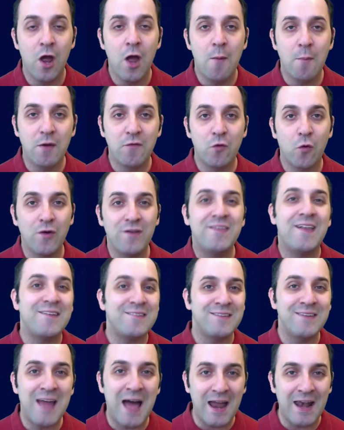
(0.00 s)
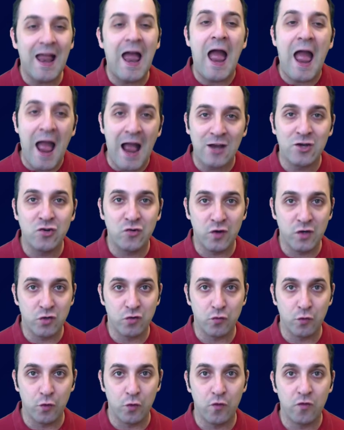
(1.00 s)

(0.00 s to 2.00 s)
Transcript: but of course that's not actually true.